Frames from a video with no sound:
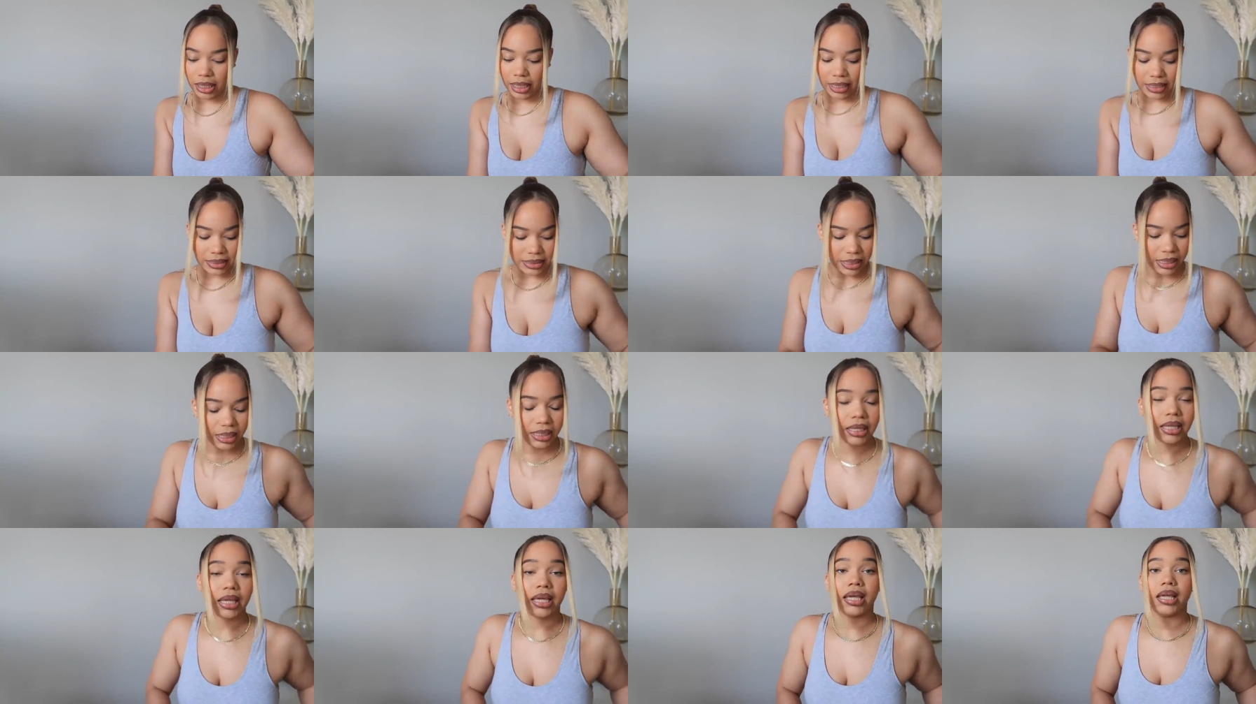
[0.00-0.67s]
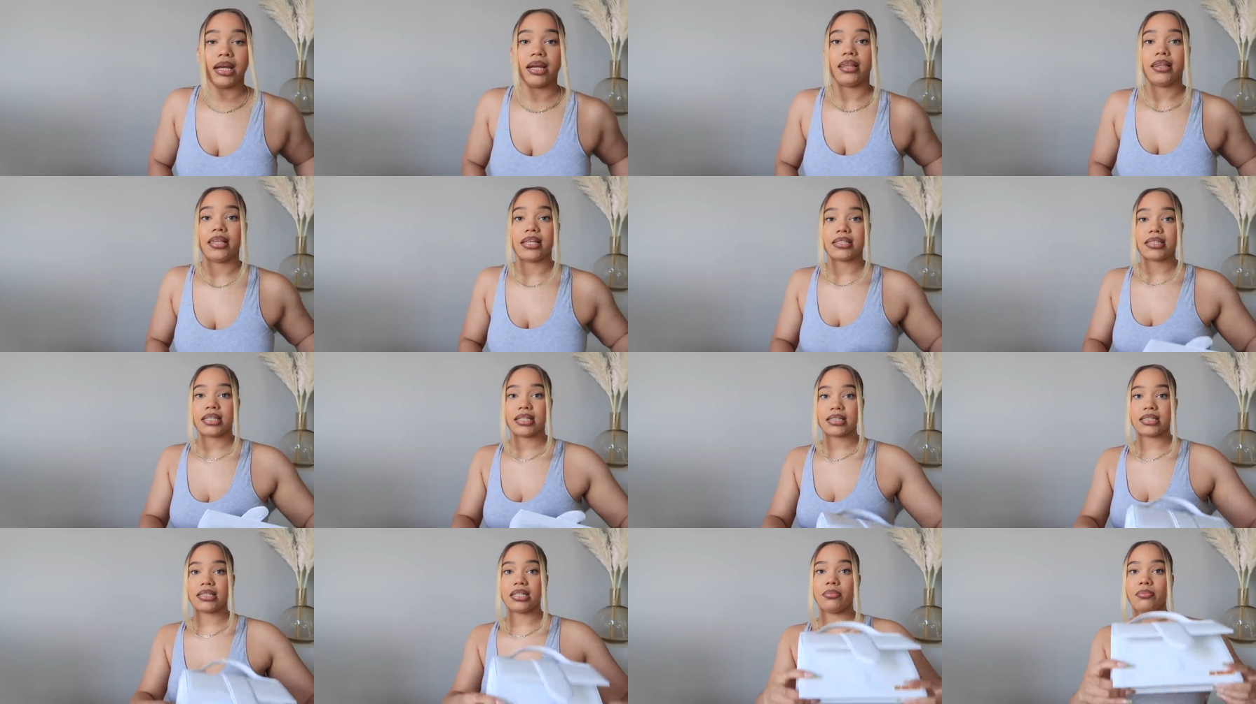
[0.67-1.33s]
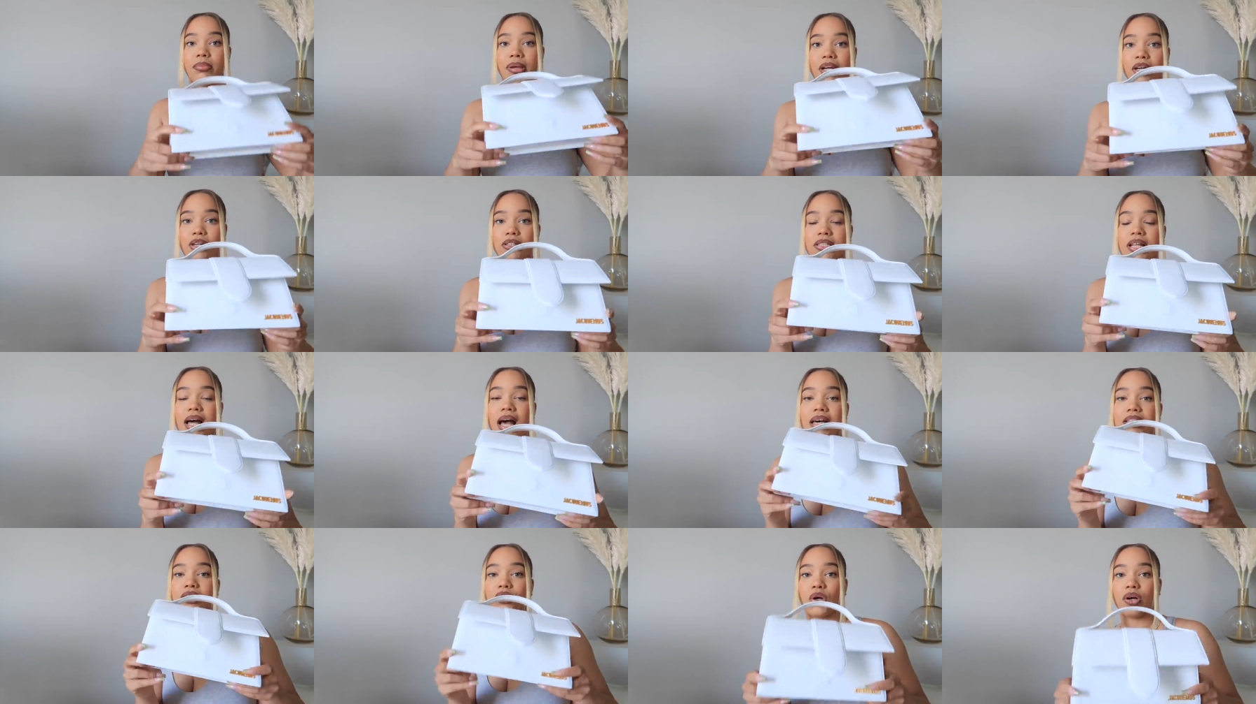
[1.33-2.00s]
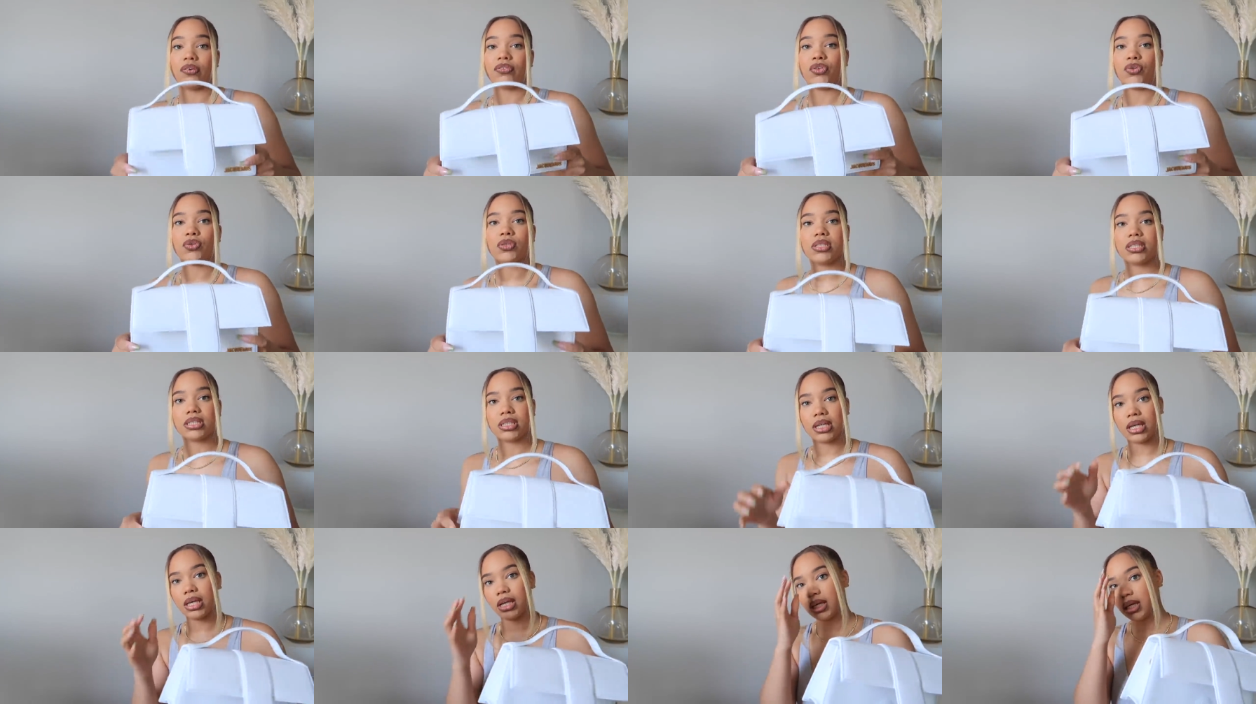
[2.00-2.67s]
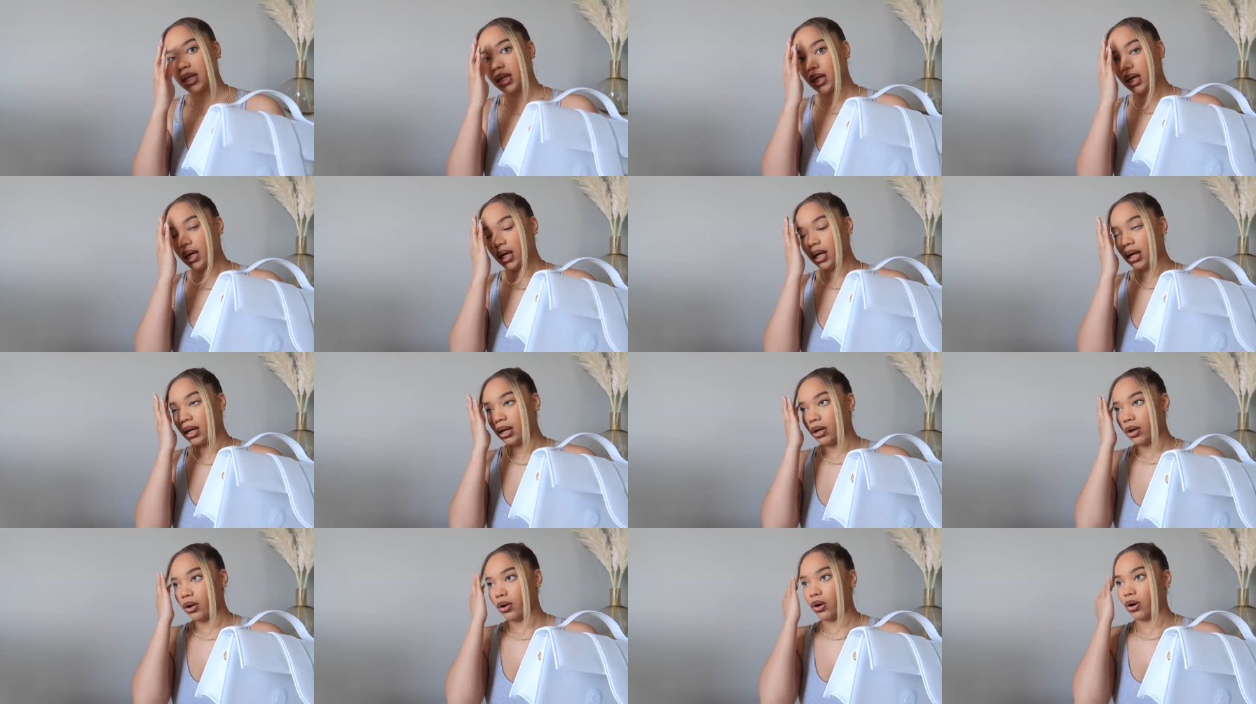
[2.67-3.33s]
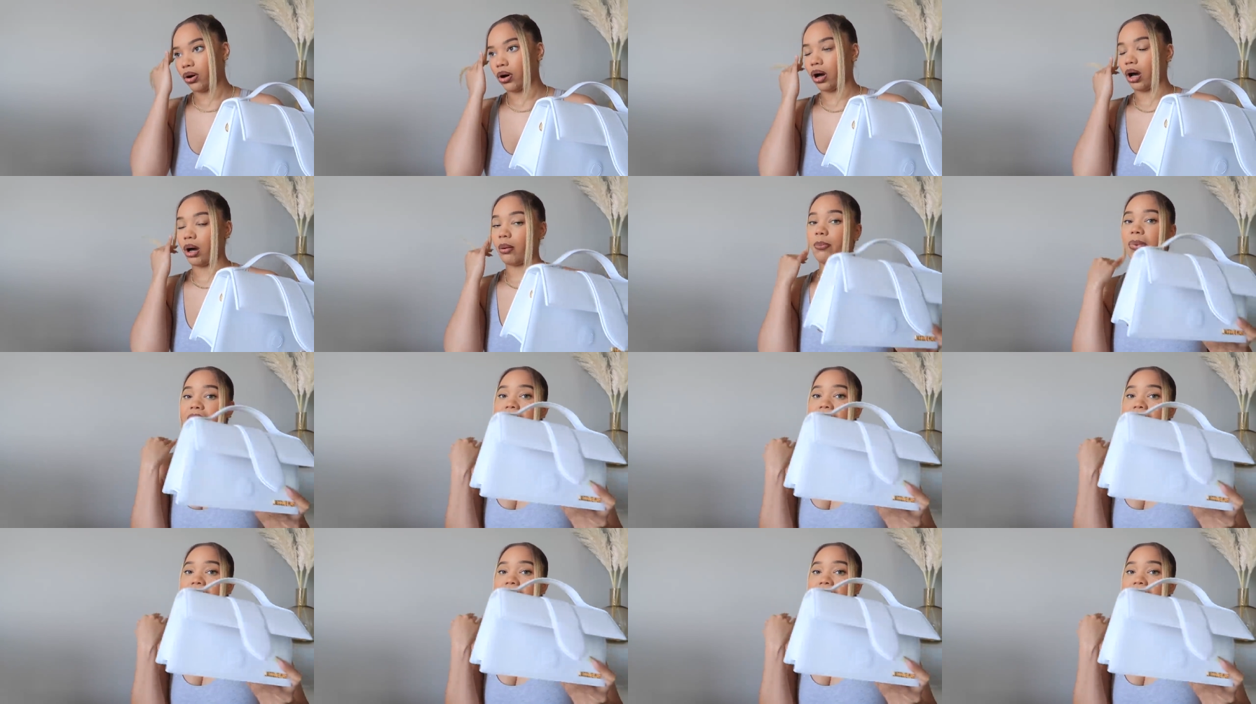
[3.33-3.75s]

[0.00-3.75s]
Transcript: like i said again this is the bigger size so if you see a